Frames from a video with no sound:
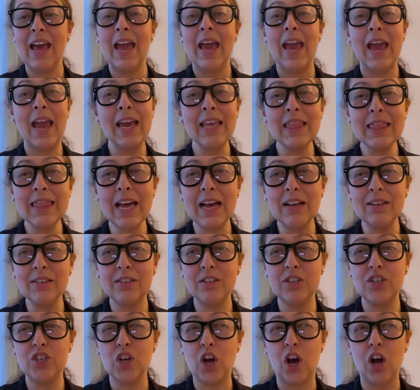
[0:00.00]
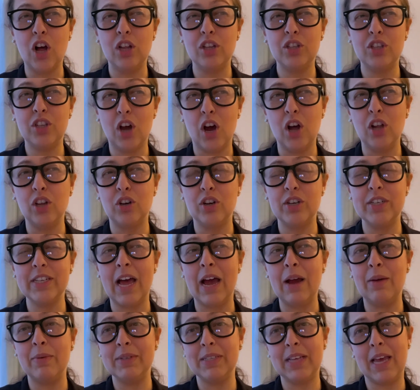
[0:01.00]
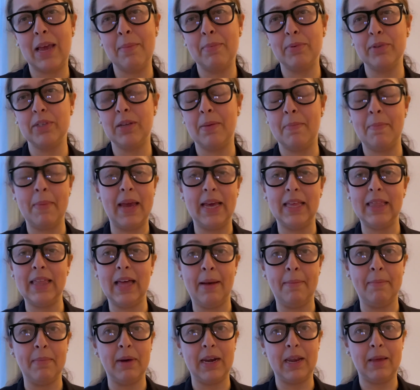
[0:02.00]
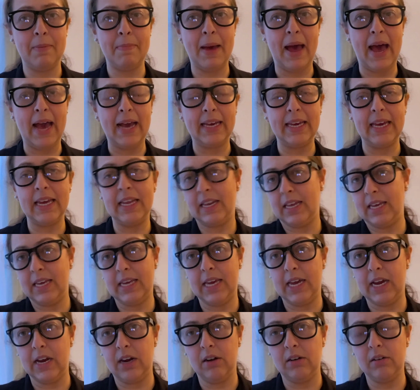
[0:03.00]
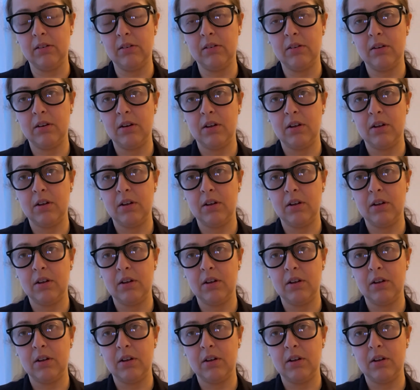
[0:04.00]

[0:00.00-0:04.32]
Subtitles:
$8,000, I was able to make that money back in a year